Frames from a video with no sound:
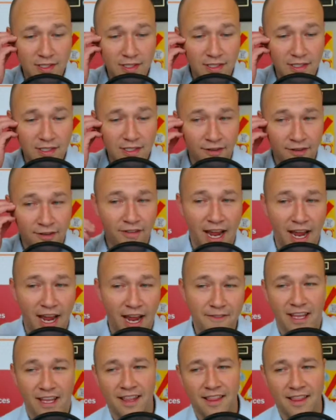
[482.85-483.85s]

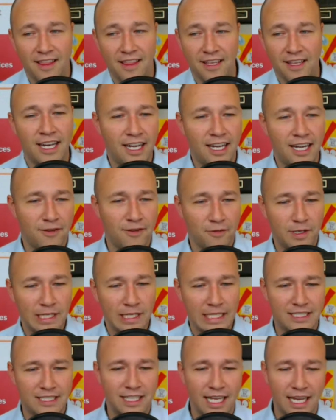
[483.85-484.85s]
Surviving the Canadian
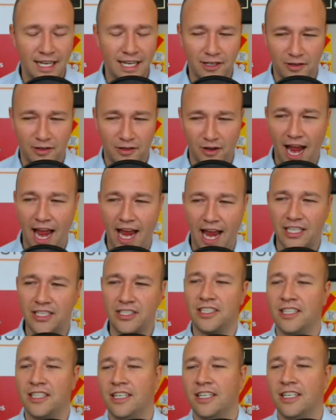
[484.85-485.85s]
Real Estate Crash.